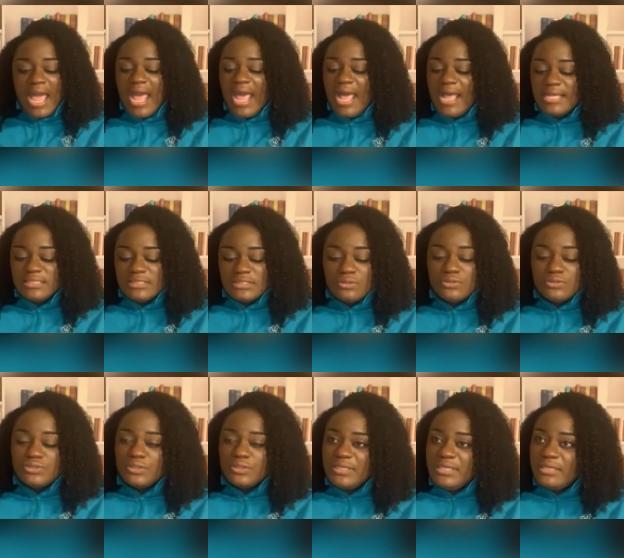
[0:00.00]
high
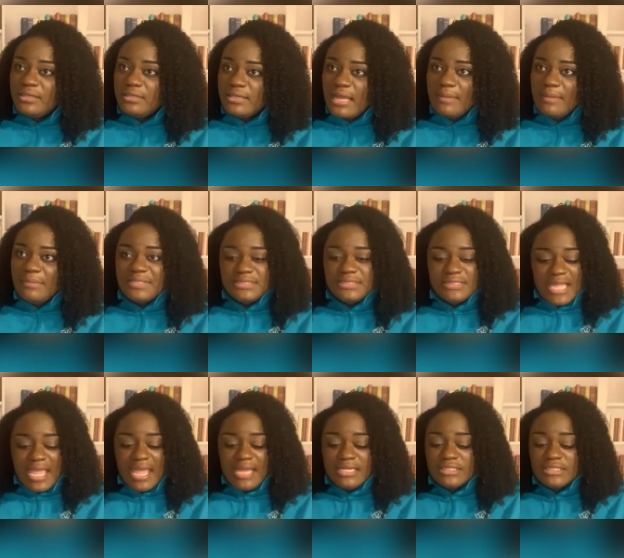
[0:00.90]
socioeconomic
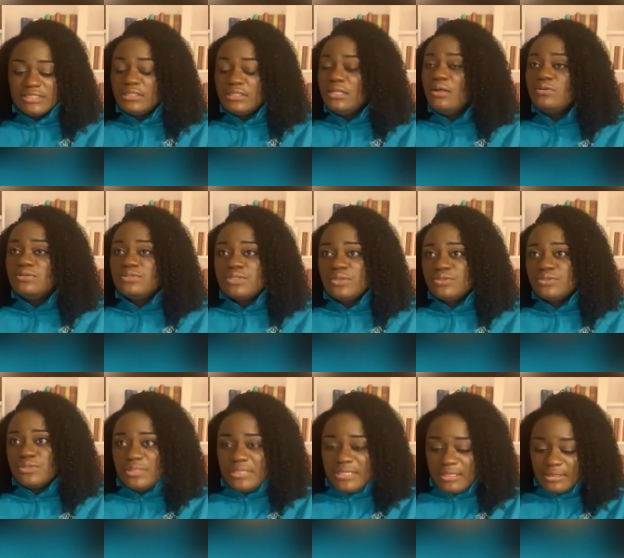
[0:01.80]
status, low
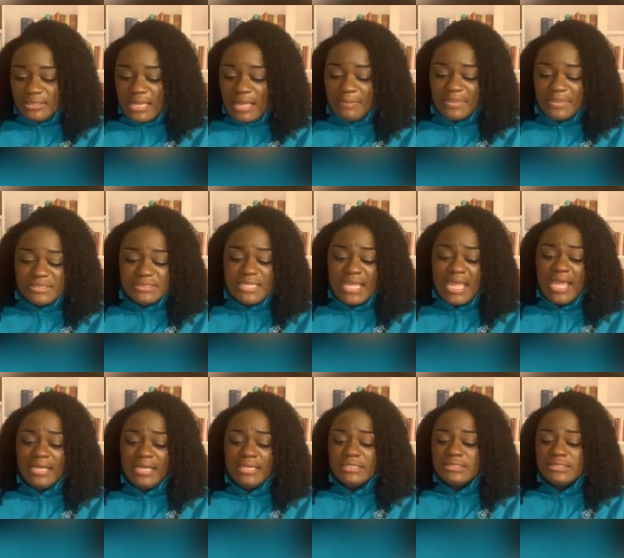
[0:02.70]
socioeconomic
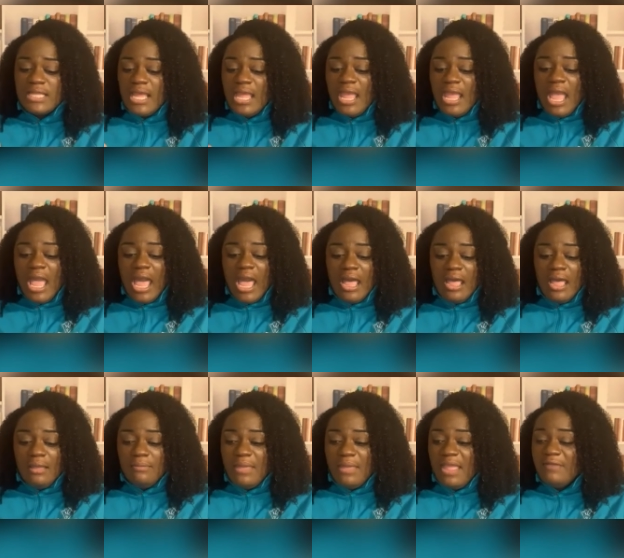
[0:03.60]
status,
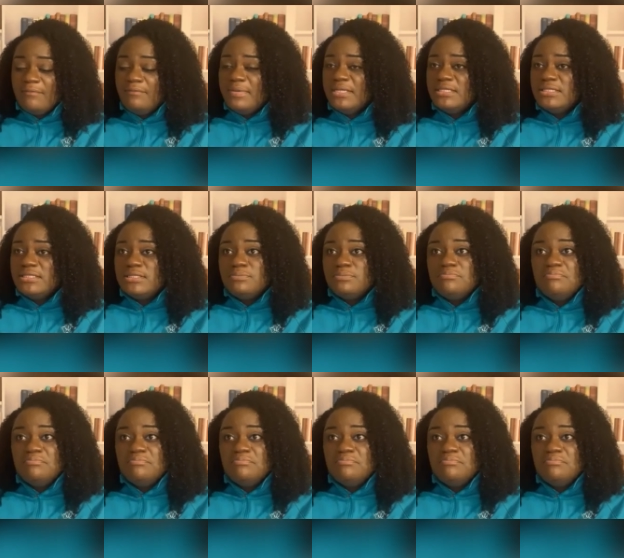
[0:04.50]
have been